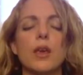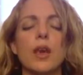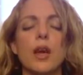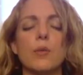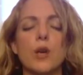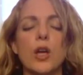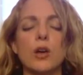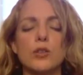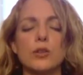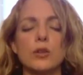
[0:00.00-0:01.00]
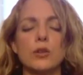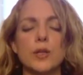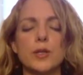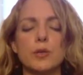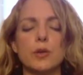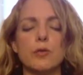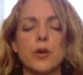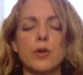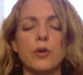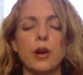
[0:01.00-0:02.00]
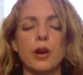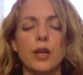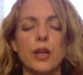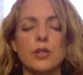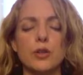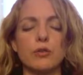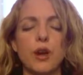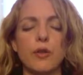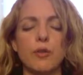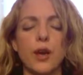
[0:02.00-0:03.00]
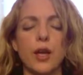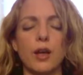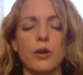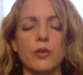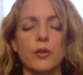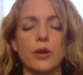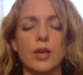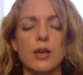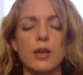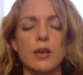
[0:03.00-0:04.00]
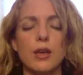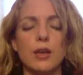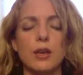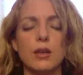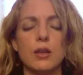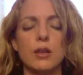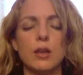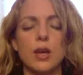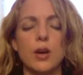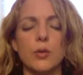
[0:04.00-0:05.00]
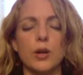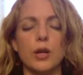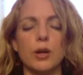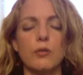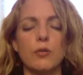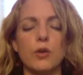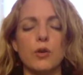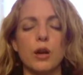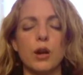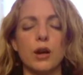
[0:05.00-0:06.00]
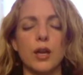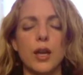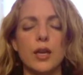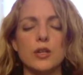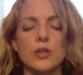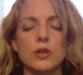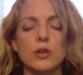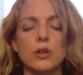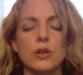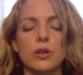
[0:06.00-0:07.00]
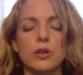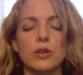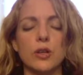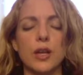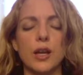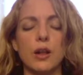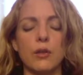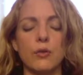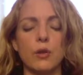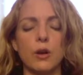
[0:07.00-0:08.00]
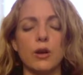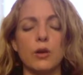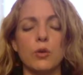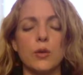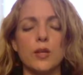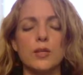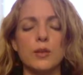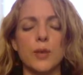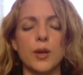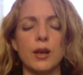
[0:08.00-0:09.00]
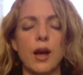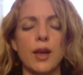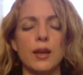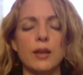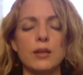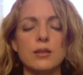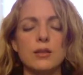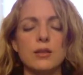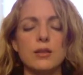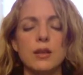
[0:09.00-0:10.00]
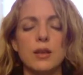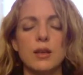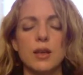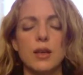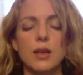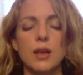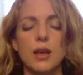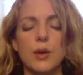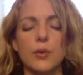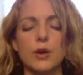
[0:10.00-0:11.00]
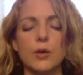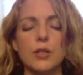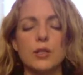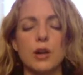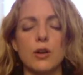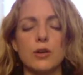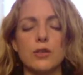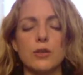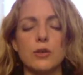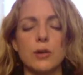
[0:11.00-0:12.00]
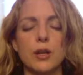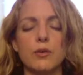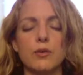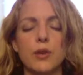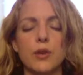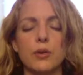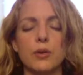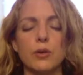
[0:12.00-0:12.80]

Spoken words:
And we also are going to invoke Archangel Raphael for healing. We're going to invoke Archangel Uriel for wisdom and guidance. And we're going to also invoke